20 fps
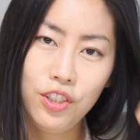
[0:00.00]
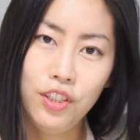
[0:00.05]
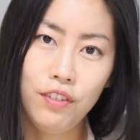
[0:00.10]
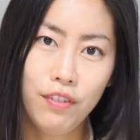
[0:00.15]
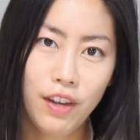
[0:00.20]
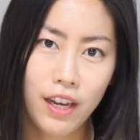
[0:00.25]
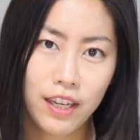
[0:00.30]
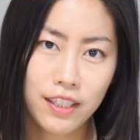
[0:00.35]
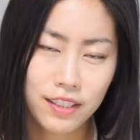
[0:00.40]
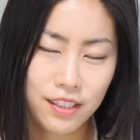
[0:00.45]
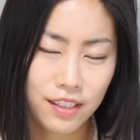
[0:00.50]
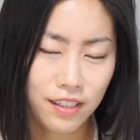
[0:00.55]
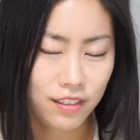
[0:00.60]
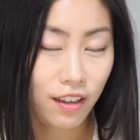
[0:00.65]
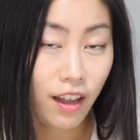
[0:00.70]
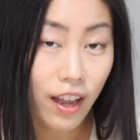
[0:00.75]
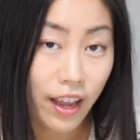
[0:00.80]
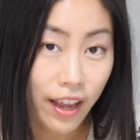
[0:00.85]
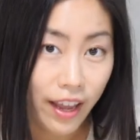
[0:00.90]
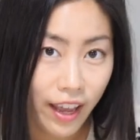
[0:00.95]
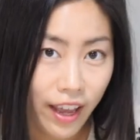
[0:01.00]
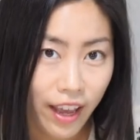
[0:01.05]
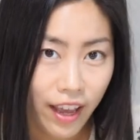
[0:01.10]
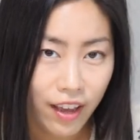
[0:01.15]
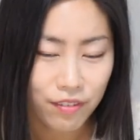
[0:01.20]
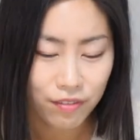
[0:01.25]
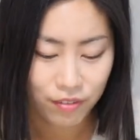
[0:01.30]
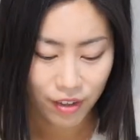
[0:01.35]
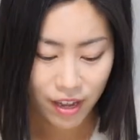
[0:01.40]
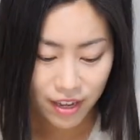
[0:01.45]
devices, I
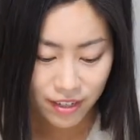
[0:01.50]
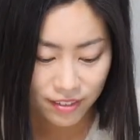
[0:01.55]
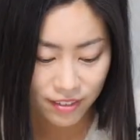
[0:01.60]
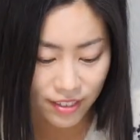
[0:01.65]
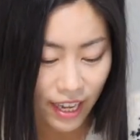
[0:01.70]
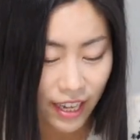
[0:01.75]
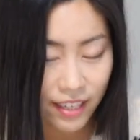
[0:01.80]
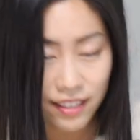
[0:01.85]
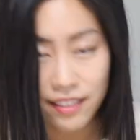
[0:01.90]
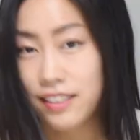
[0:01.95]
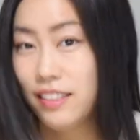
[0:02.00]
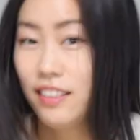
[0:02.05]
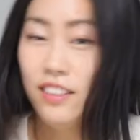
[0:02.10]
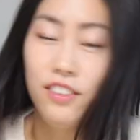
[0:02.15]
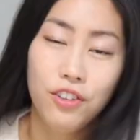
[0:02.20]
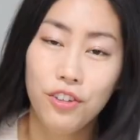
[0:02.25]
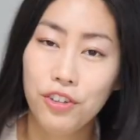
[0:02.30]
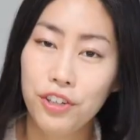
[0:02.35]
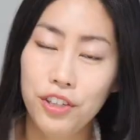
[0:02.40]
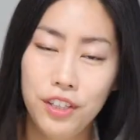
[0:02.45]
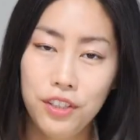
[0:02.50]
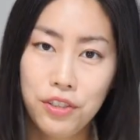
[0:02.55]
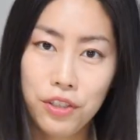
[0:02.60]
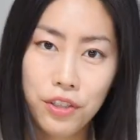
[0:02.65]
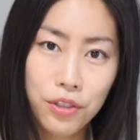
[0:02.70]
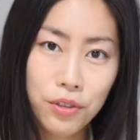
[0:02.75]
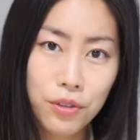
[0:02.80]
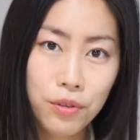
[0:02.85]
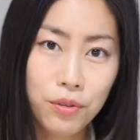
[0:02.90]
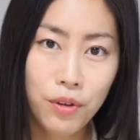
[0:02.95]
have SanDisk
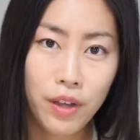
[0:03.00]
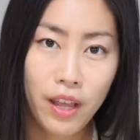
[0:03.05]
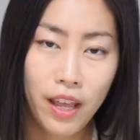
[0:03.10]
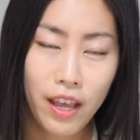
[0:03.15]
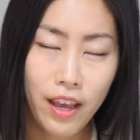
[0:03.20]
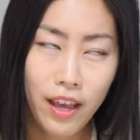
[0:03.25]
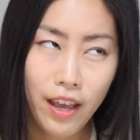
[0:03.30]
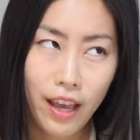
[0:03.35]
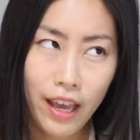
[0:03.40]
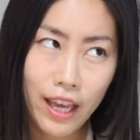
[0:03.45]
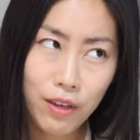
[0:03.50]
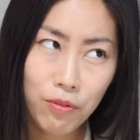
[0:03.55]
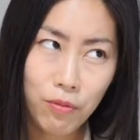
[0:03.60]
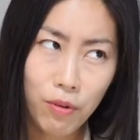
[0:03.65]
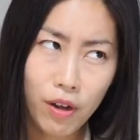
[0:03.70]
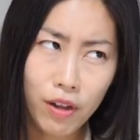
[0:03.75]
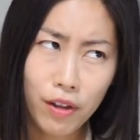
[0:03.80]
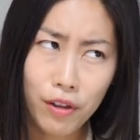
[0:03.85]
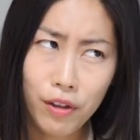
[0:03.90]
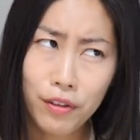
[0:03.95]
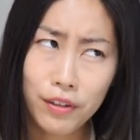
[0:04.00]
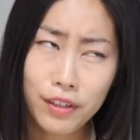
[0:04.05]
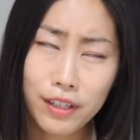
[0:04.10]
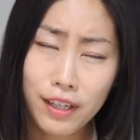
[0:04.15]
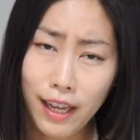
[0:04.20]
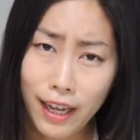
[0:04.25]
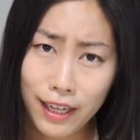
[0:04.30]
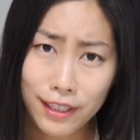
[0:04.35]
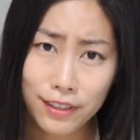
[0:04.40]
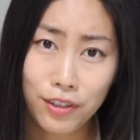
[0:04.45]
32 A1
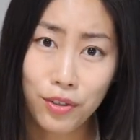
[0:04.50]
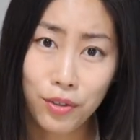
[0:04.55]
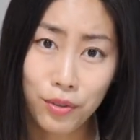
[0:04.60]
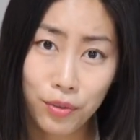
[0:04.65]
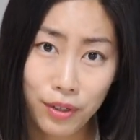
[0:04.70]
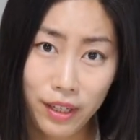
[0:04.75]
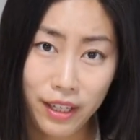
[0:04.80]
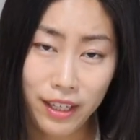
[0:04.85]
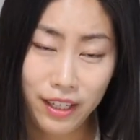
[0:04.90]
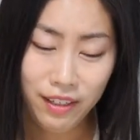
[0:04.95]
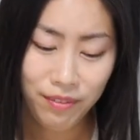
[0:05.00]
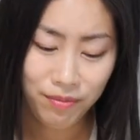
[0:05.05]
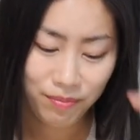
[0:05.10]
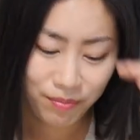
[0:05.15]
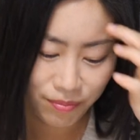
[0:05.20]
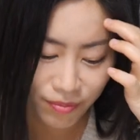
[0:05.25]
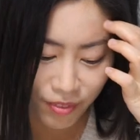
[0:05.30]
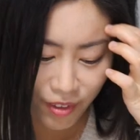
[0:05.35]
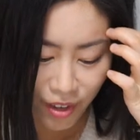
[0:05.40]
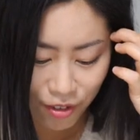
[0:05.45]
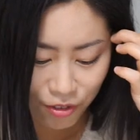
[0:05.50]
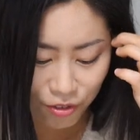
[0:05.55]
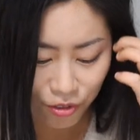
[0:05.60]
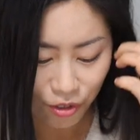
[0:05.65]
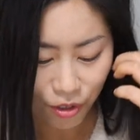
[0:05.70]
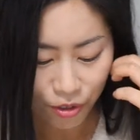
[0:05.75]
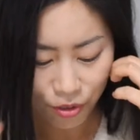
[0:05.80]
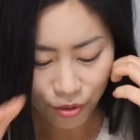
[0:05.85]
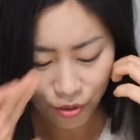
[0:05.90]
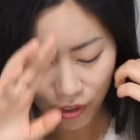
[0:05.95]
Class 3.
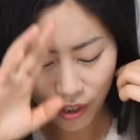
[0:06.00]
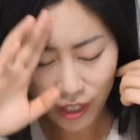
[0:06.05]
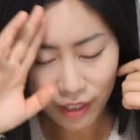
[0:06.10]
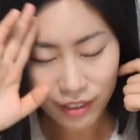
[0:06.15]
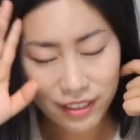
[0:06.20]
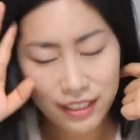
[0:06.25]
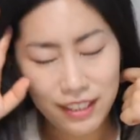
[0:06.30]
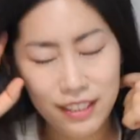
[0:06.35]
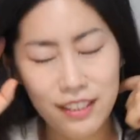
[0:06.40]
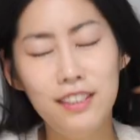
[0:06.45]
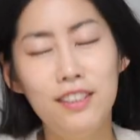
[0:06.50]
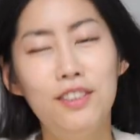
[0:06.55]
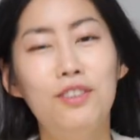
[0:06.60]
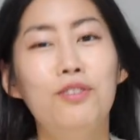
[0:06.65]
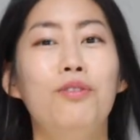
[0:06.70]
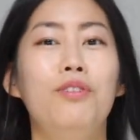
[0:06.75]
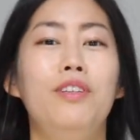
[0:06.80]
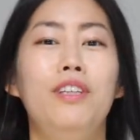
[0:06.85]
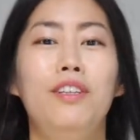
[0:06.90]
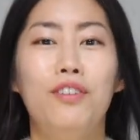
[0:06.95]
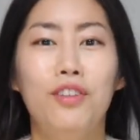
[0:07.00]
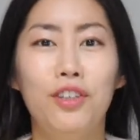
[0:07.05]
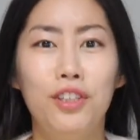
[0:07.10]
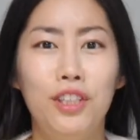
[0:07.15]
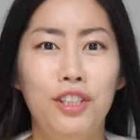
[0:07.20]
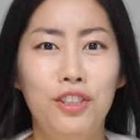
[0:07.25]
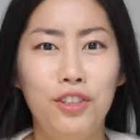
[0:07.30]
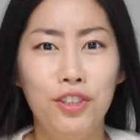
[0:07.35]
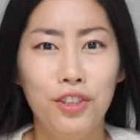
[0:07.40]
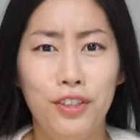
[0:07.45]
So since it's only
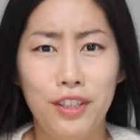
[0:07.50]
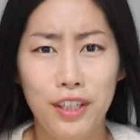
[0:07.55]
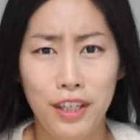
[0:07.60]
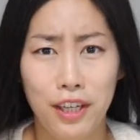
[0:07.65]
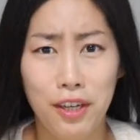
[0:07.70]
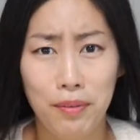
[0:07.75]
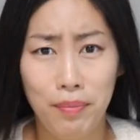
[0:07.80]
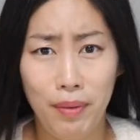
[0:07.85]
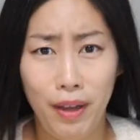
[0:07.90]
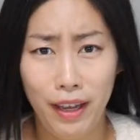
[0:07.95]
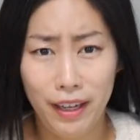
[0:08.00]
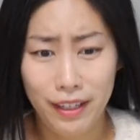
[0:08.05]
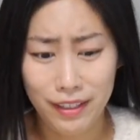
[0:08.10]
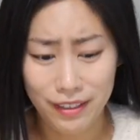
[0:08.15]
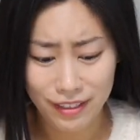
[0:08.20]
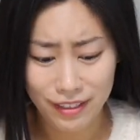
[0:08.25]
32 gigabyte,